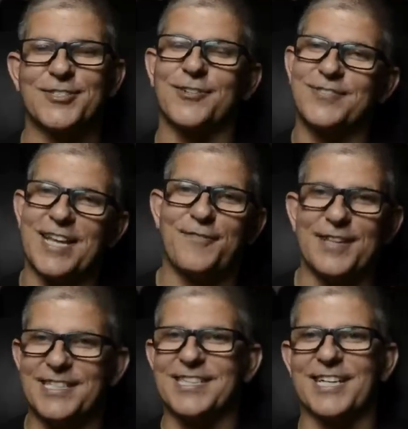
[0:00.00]
So
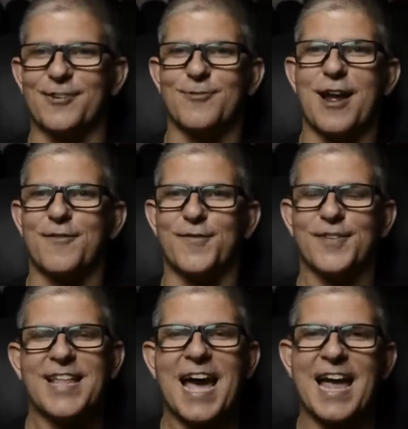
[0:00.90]
definitely stick around for
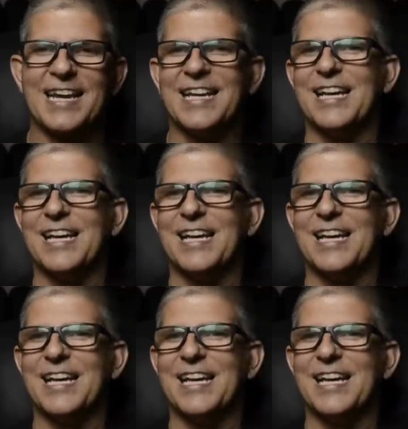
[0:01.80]
that.